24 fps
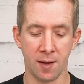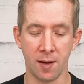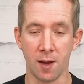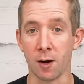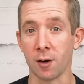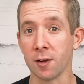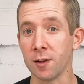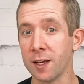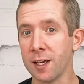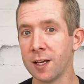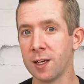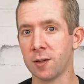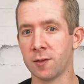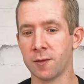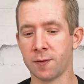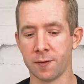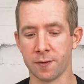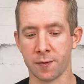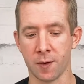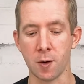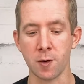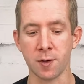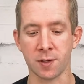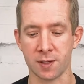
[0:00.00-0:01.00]
Our lake is
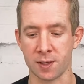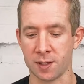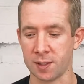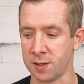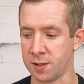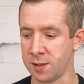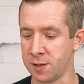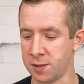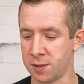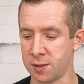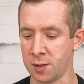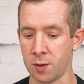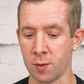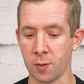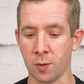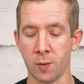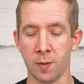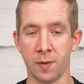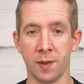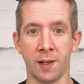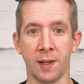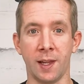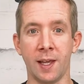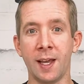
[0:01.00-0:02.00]
frozen,
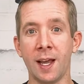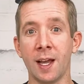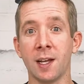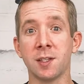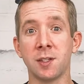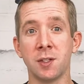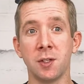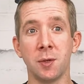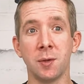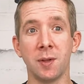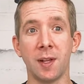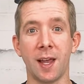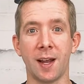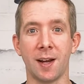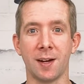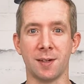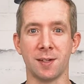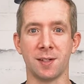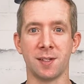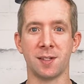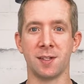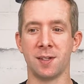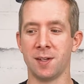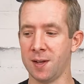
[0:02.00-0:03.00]
so the lake has 2
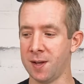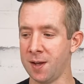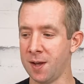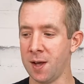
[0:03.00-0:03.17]
layers.